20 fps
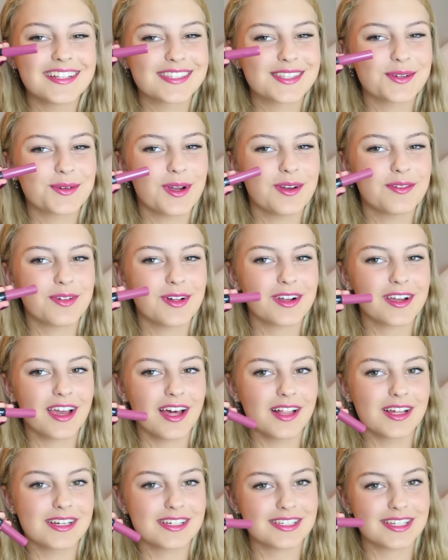It's the Revlon
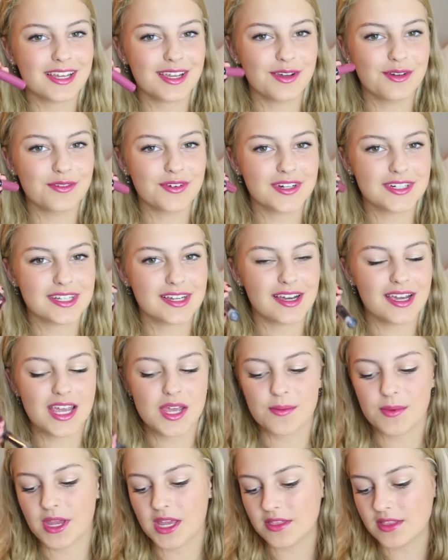Color Stay
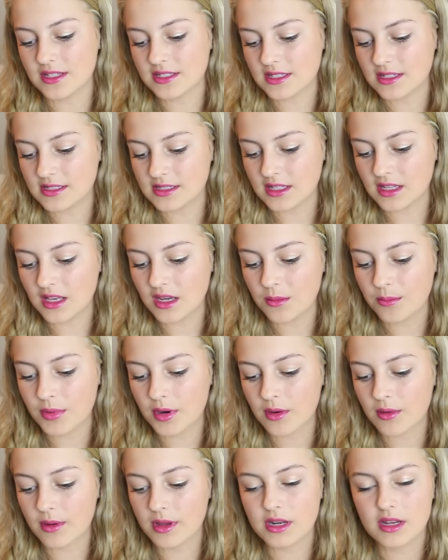Overtime and this is in
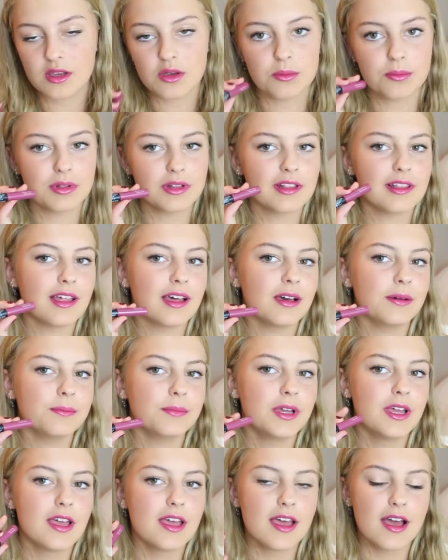Perennial
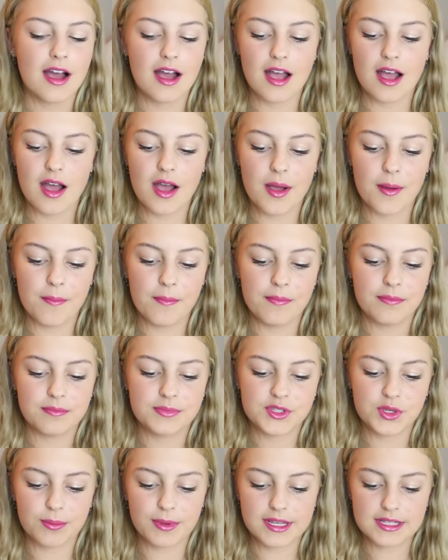Plum. Um,
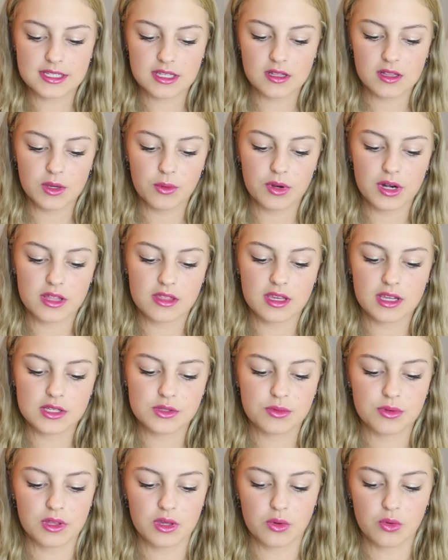so basically what I think
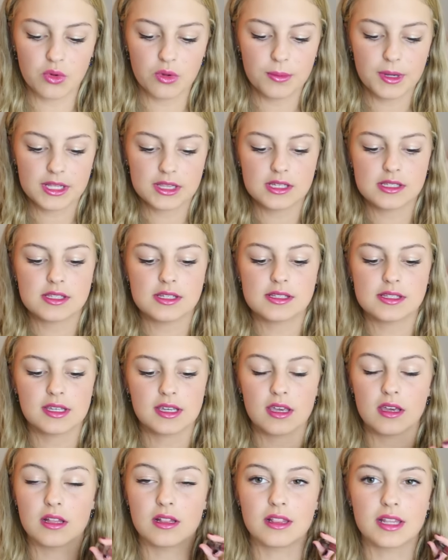is really cool about this, it's
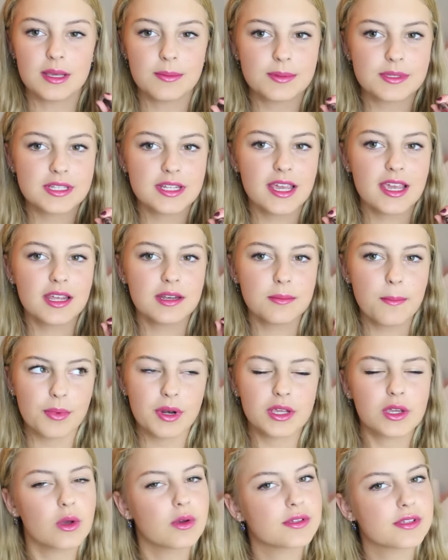like a lip stain,
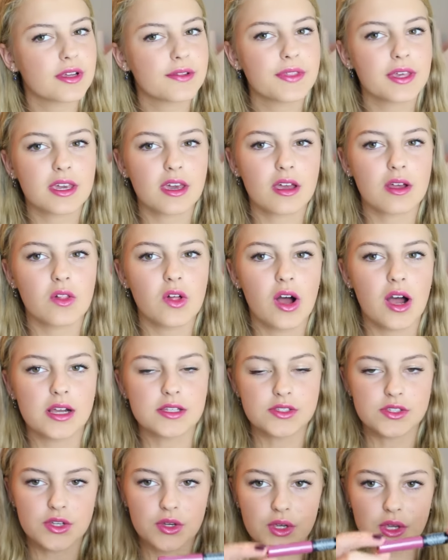but it goes on like a
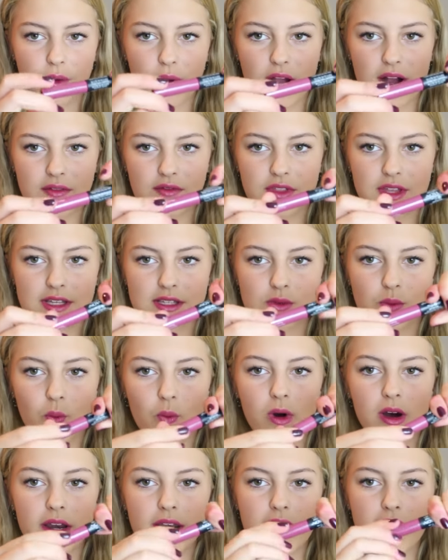gloss. So you have this
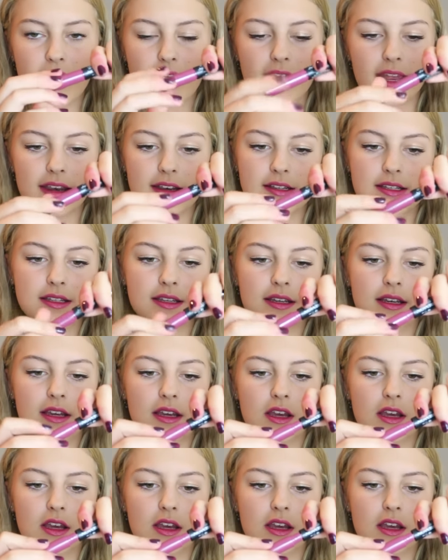one end